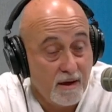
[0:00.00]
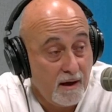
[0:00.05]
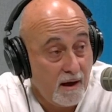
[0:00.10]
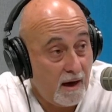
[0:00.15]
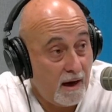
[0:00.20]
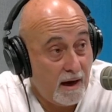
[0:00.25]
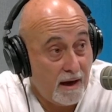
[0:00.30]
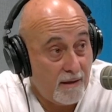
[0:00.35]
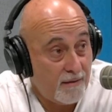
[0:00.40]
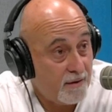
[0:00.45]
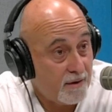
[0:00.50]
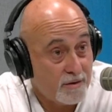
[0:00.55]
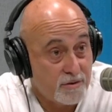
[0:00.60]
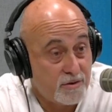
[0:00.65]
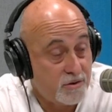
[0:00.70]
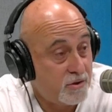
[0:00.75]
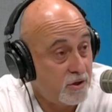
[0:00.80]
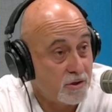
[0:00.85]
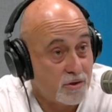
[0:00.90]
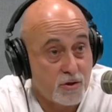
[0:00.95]
There's
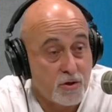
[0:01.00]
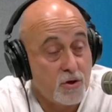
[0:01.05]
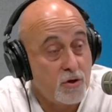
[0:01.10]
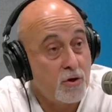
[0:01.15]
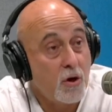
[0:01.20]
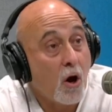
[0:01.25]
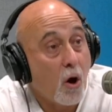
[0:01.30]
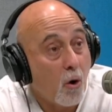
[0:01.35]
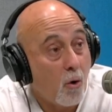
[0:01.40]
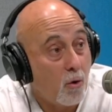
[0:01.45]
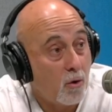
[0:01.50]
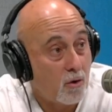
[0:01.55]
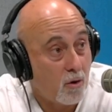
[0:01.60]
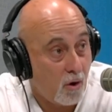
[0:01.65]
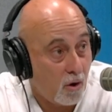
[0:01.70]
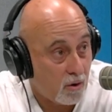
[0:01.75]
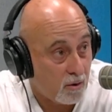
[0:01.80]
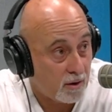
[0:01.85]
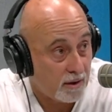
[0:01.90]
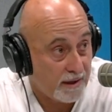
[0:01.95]
just no
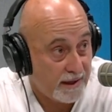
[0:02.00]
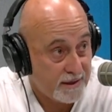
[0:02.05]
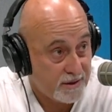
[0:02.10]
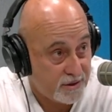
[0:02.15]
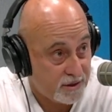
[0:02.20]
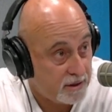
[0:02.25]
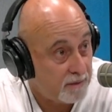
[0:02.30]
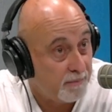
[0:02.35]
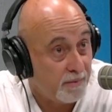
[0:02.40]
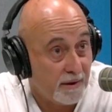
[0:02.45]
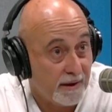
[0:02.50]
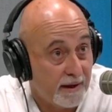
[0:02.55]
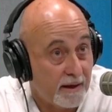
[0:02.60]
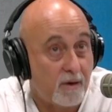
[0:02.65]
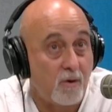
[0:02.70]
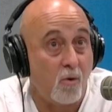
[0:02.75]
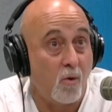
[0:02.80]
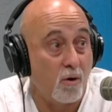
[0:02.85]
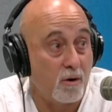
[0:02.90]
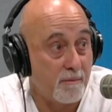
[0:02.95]
correlation to playing
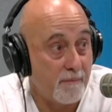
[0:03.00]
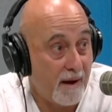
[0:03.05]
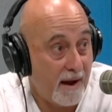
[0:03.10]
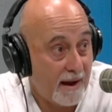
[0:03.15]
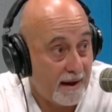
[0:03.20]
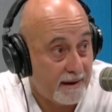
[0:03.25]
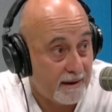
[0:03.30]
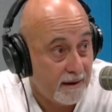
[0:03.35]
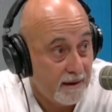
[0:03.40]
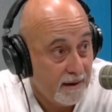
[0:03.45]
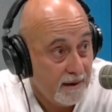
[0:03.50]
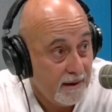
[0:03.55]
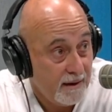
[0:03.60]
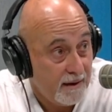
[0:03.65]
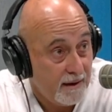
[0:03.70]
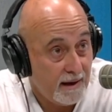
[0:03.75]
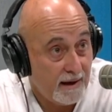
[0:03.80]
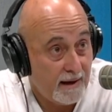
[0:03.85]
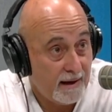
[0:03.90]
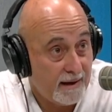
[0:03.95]
quarterback
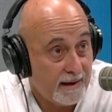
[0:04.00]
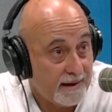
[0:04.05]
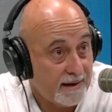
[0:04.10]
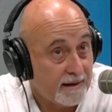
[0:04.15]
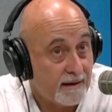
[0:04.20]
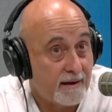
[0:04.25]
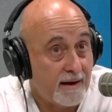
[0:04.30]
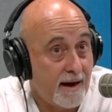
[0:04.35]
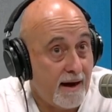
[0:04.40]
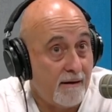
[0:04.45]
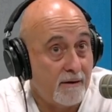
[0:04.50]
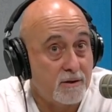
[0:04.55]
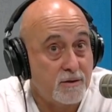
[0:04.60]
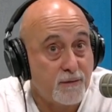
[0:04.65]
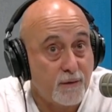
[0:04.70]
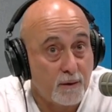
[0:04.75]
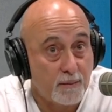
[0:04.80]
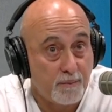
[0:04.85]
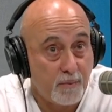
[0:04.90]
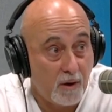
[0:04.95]
in college
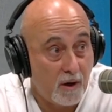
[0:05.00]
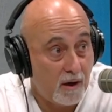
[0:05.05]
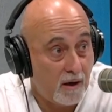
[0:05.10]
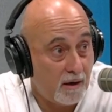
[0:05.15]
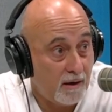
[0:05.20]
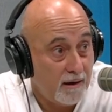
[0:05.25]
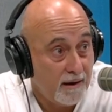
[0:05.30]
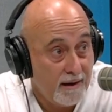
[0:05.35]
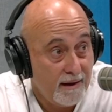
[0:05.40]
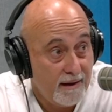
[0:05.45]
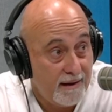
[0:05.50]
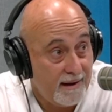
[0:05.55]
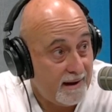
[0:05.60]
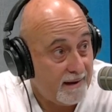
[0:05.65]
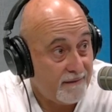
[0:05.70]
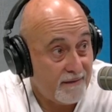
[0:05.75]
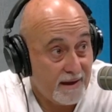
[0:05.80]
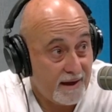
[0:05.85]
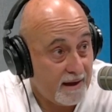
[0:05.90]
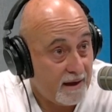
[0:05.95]
football
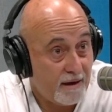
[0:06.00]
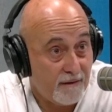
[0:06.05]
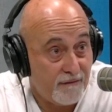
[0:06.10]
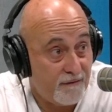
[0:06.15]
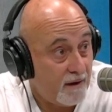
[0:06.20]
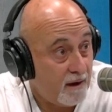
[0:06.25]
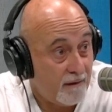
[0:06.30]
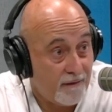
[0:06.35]
and the NFL.